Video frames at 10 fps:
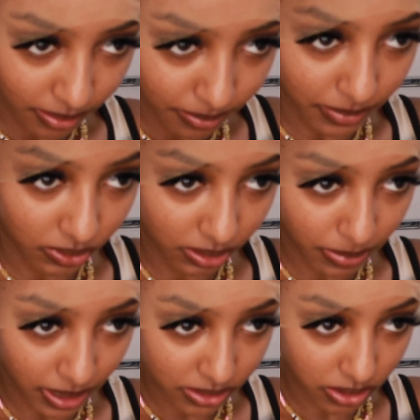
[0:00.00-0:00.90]
Melting
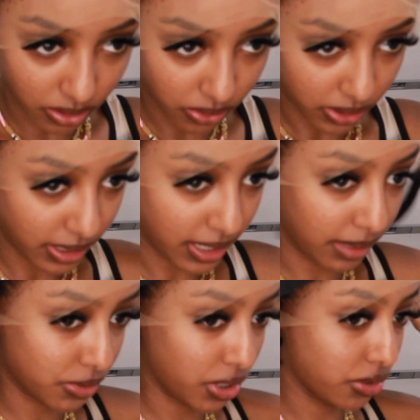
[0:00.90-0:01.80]
bands are a game
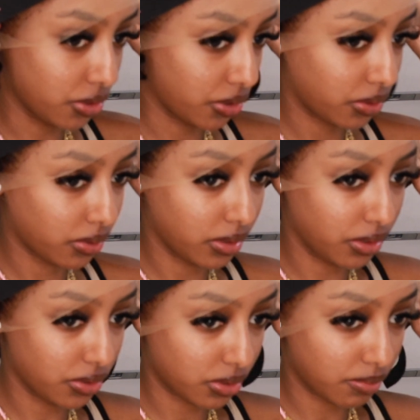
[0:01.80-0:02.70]
changer. They
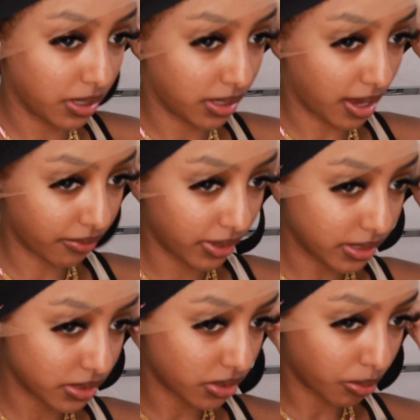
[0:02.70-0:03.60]
just make every
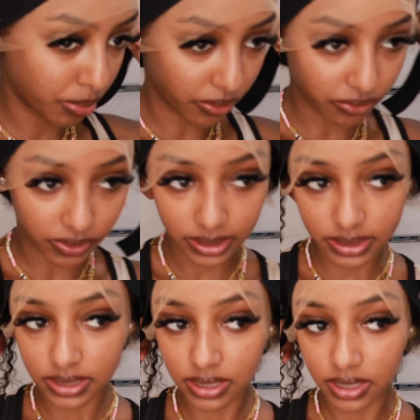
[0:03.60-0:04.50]
install
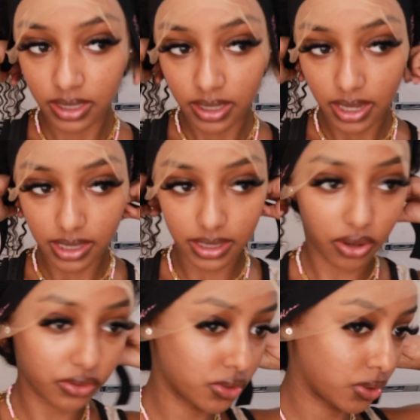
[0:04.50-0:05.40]
perfect, and they
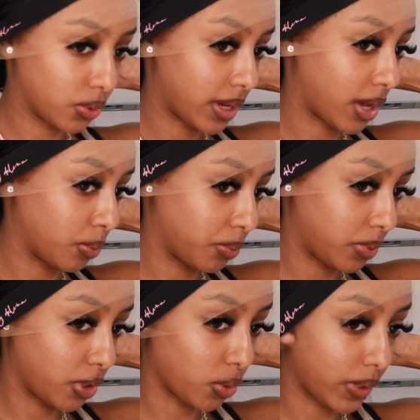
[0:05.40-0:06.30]
also help
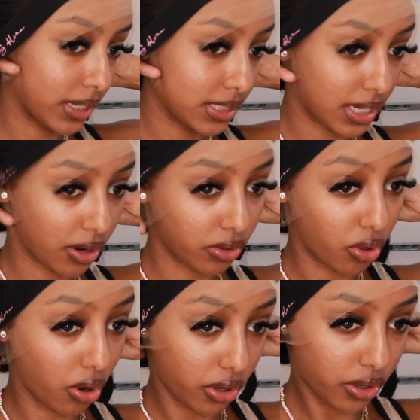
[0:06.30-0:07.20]
your wig stay on
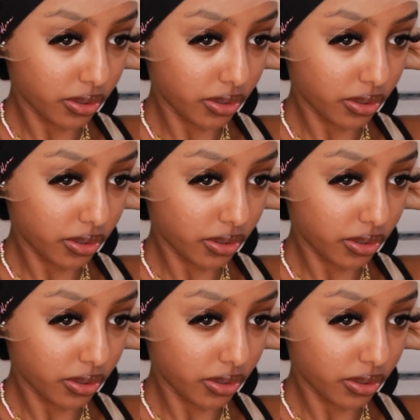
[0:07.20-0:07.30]
longer.